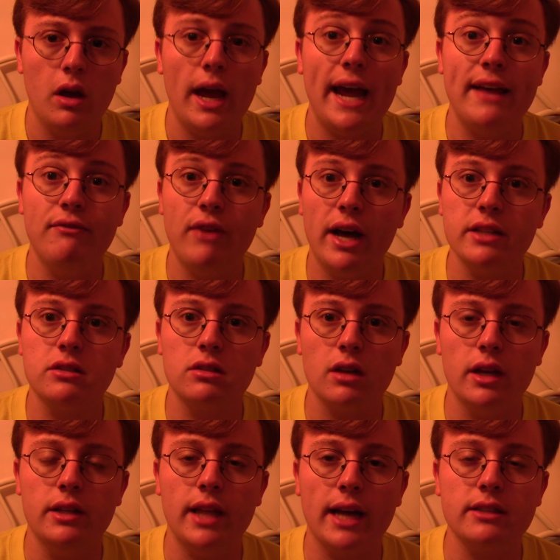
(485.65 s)
And that's
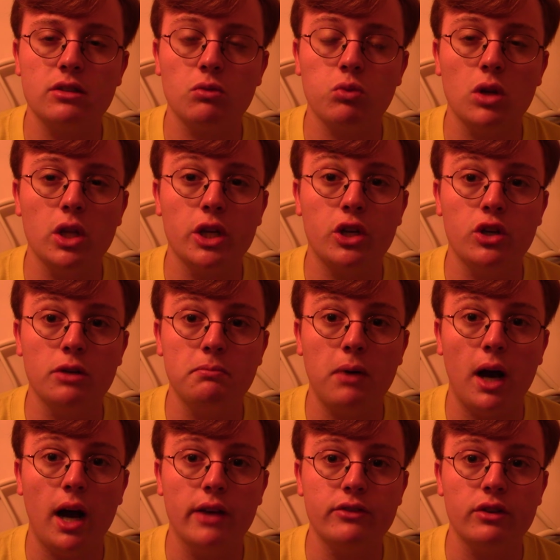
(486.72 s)
and that's a really good
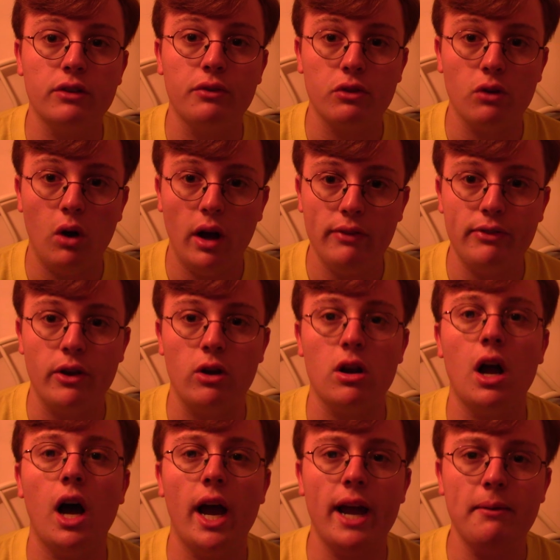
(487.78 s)
positive thought there.
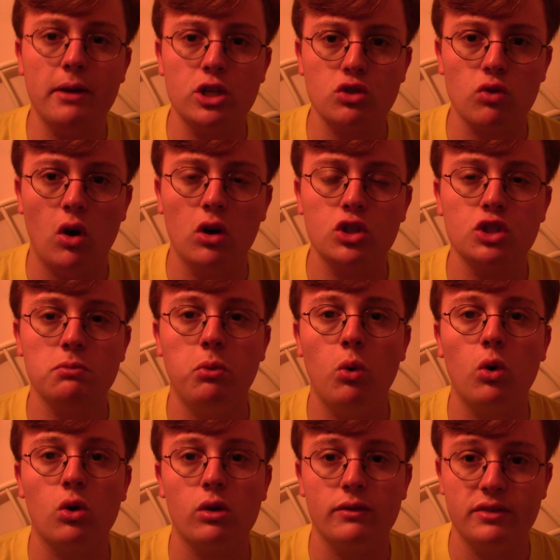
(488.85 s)
I am a strong
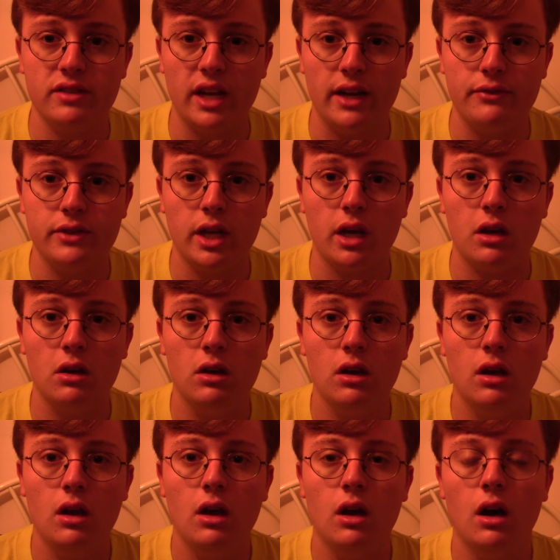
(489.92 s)
supporter of safety.
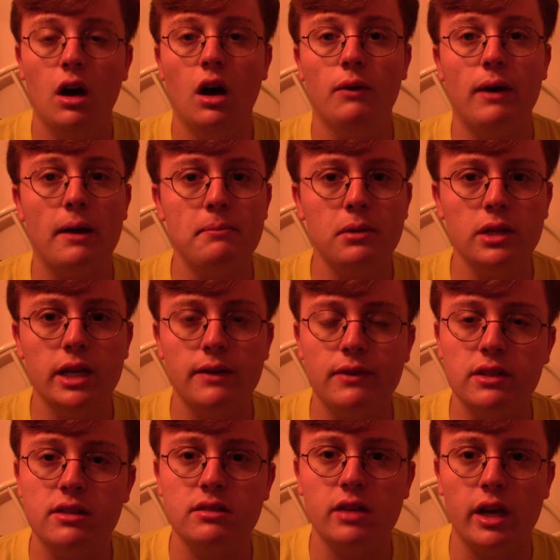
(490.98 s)
Uh, I believe in
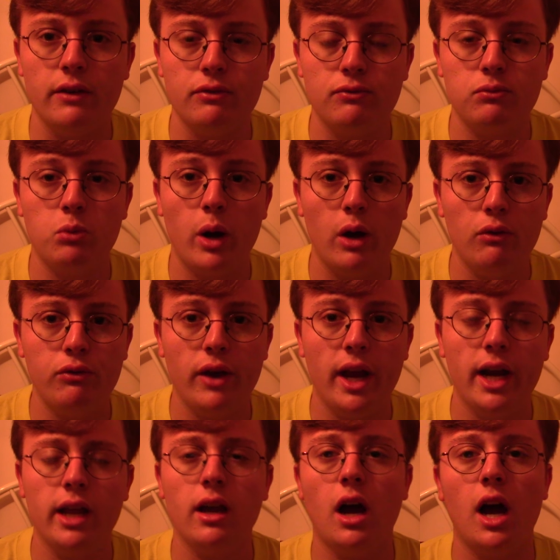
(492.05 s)
safe rail
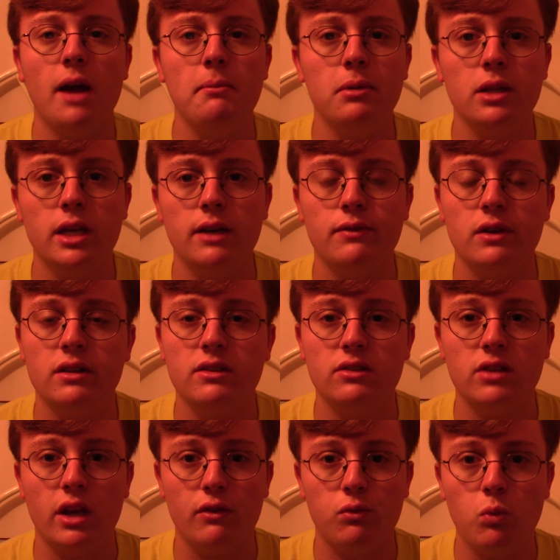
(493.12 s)
fanning. I believe in
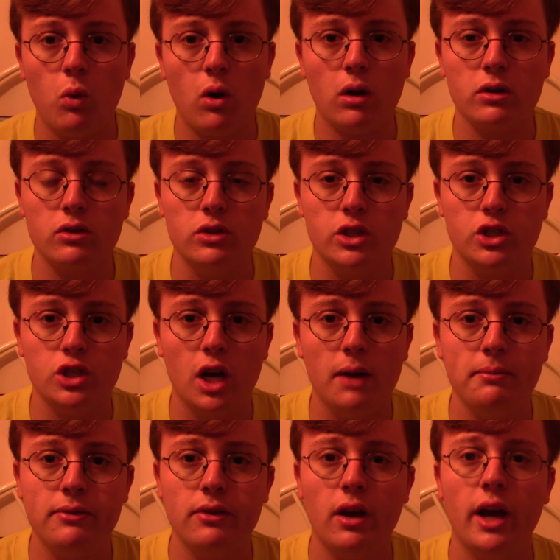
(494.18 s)
safe work on the job
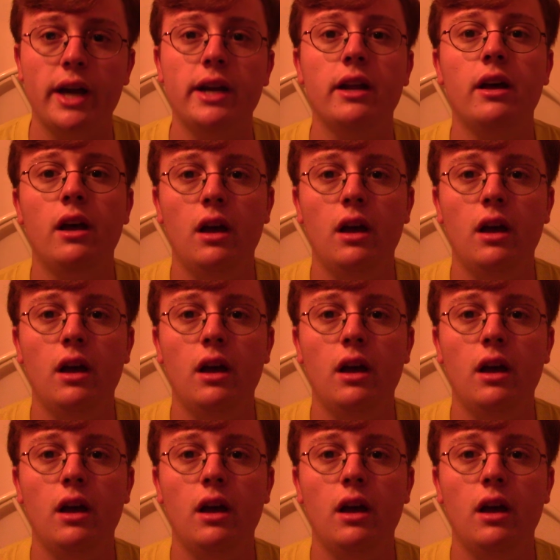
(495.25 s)
site.